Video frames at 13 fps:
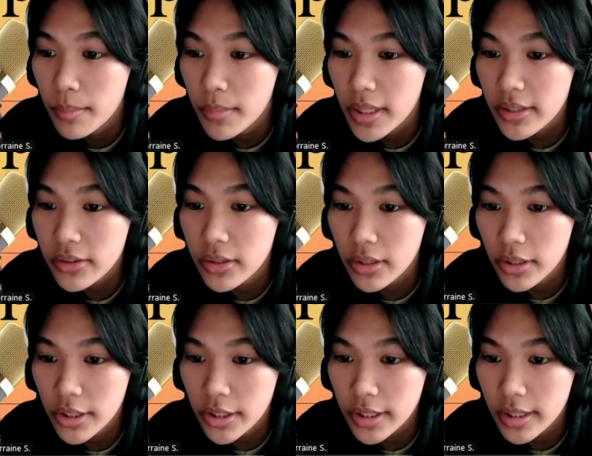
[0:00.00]
makes the
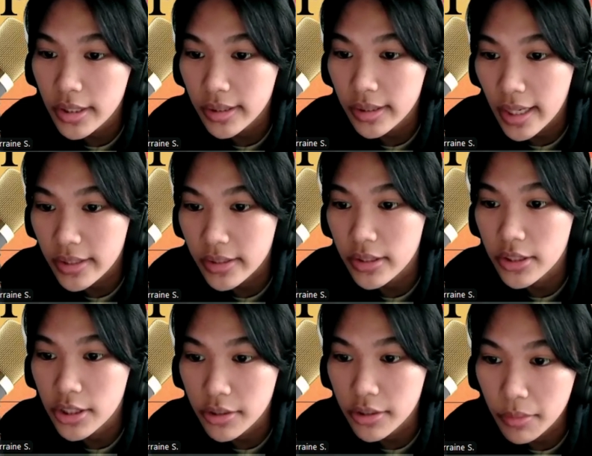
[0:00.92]
learning task
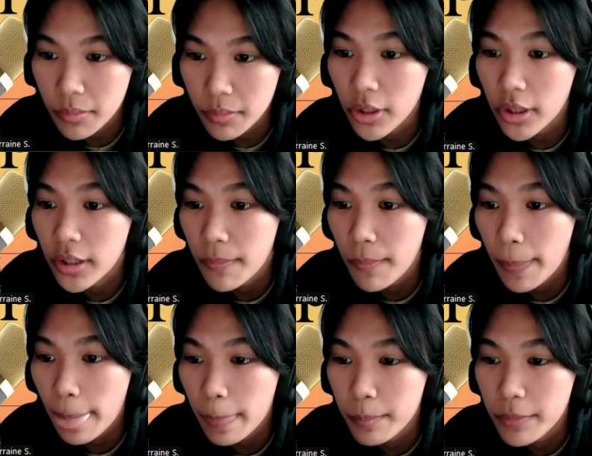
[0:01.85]
achievable.
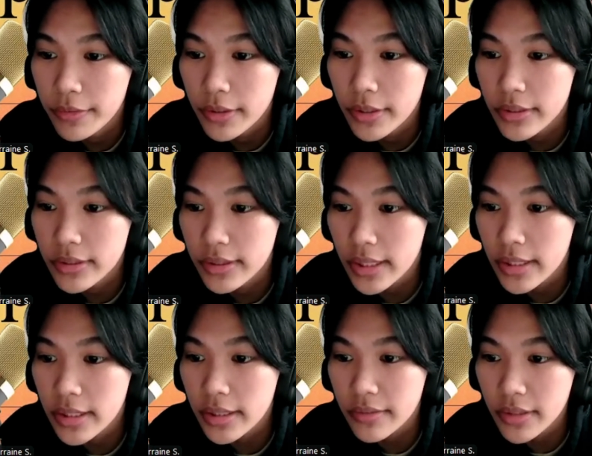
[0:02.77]
Before
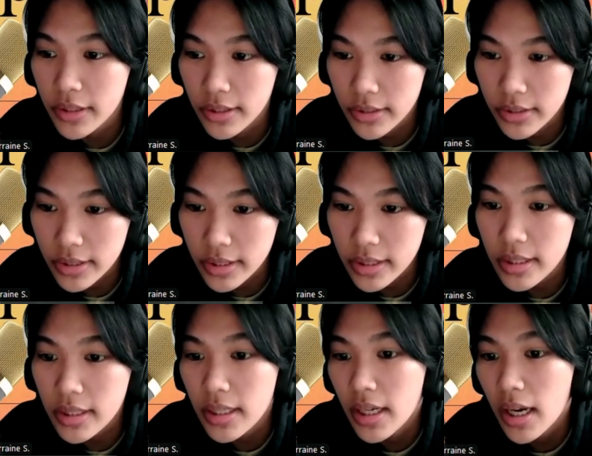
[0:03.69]
studying
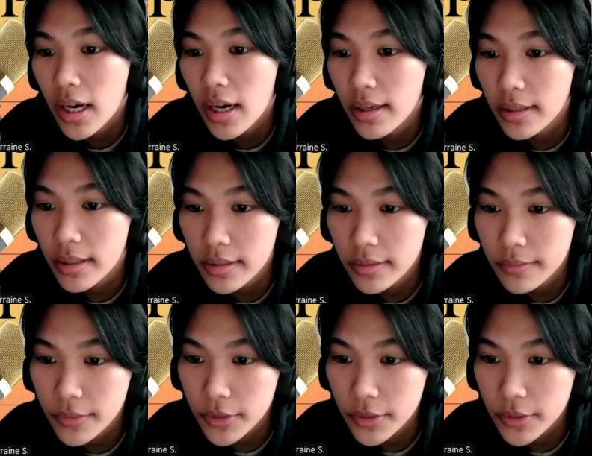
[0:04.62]
Vygotsky, I